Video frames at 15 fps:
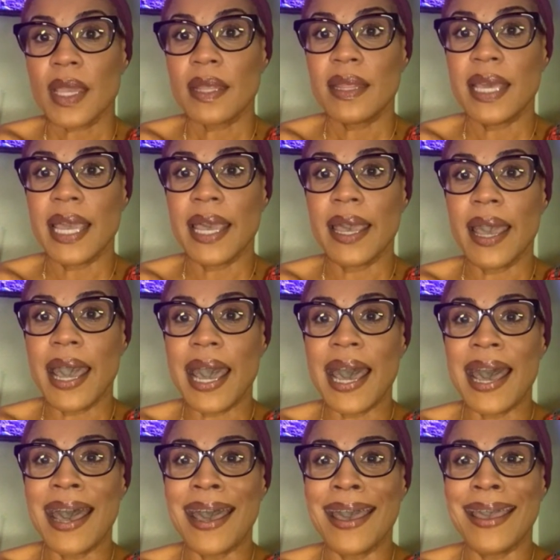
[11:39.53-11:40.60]
that
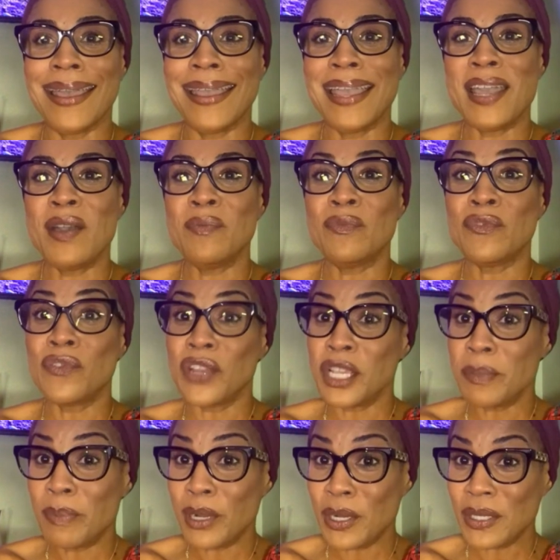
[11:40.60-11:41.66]
I am
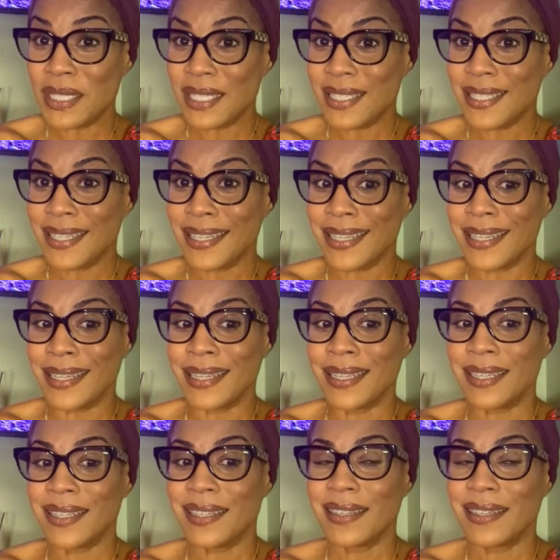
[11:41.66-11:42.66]
repurchasing